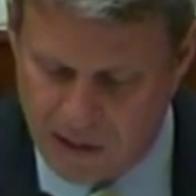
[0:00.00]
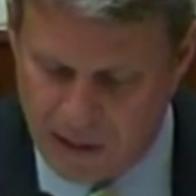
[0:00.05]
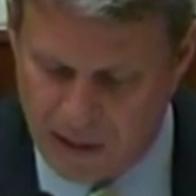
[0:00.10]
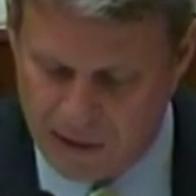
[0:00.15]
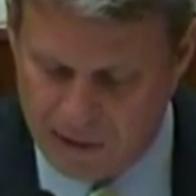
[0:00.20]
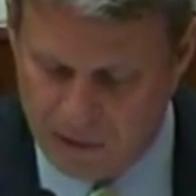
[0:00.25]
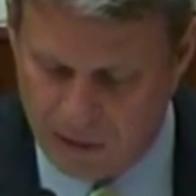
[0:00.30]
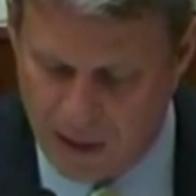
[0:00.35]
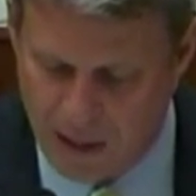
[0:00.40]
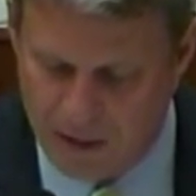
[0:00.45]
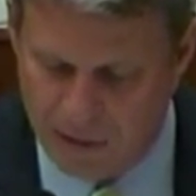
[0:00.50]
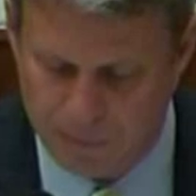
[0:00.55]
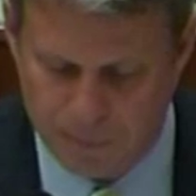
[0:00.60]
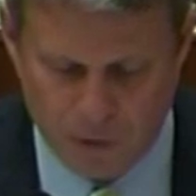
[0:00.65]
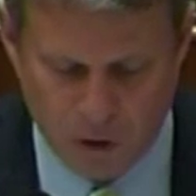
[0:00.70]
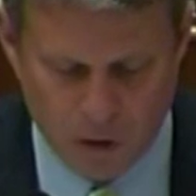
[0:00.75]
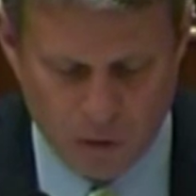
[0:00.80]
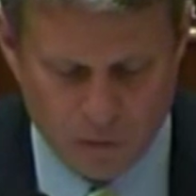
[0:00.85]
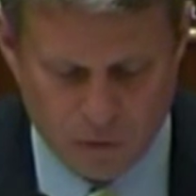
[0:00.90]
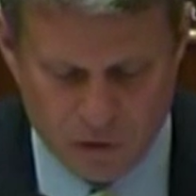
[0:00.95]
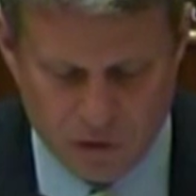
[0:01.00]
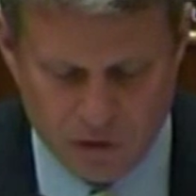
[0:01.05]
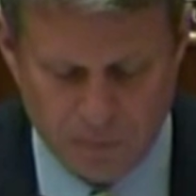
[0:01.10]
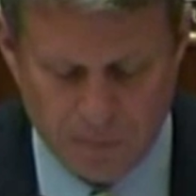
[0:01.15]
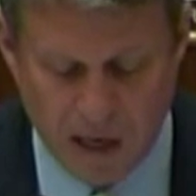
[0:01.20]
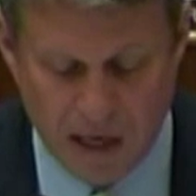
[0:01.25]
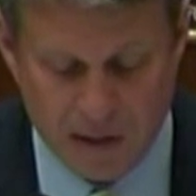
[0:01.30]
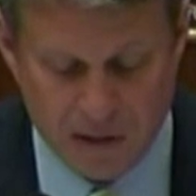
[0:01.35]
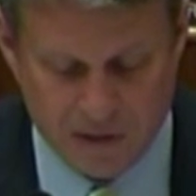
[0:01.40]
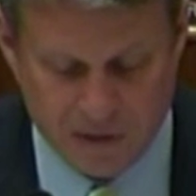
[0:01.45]
guideline approach to
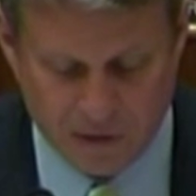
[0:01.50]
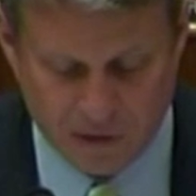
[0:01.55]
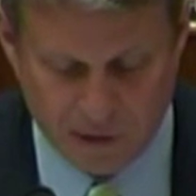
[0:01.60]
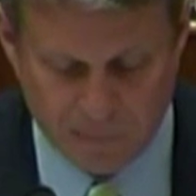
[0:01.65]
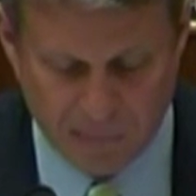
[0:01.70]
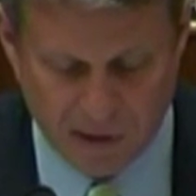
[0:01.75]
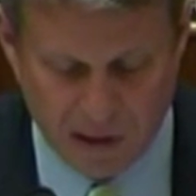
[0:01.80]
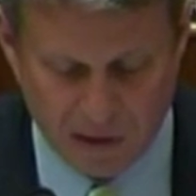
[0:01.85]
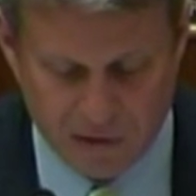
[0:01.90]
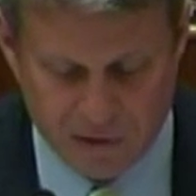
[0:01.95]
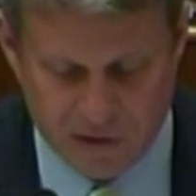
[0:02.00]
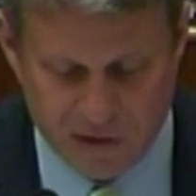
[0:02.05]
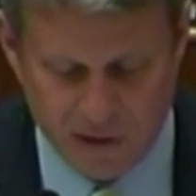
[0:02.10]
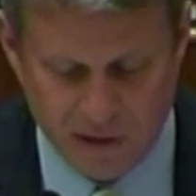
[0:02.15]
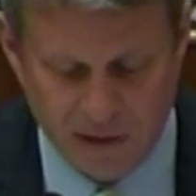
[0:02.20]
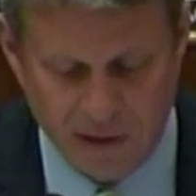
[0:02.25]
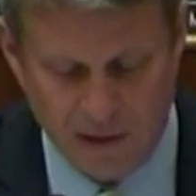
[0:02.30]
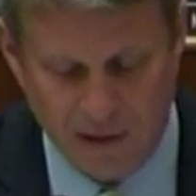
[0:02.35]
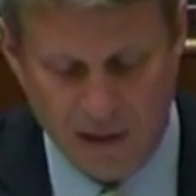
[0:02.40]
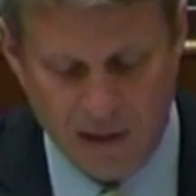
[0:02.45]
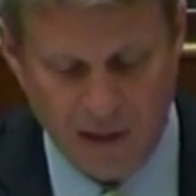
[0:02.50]
monetary policy